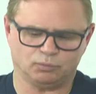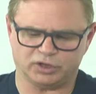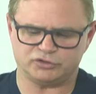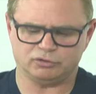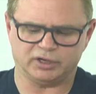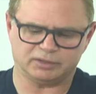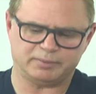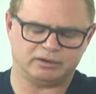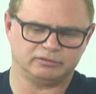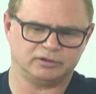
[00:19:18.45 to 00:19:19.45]
What I do like
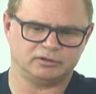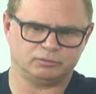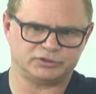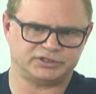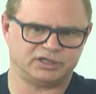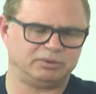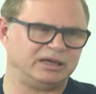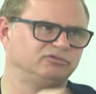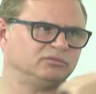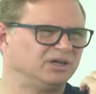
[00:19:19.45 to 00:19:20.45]
about the Wistia
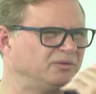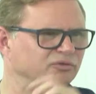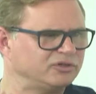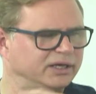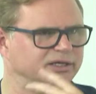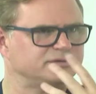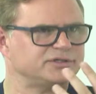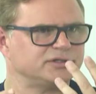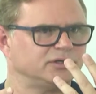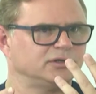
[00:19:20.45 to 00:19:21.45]
platform, I'll come on to later,
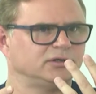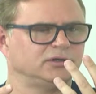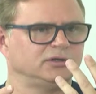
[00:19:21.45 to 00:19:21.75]
is that